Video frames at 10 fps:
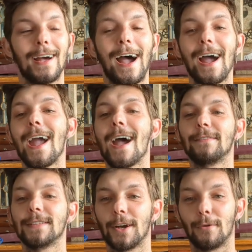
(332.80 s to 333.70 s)
I
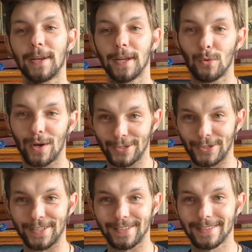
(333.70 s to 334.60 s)
have so many
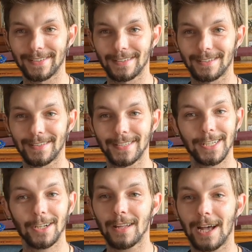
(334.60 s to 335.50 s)
questions
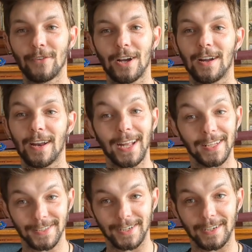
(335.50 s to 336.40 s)
still left
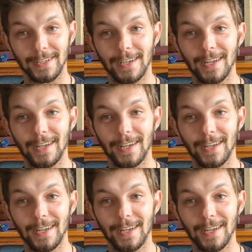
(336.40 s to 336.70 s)
unanswered.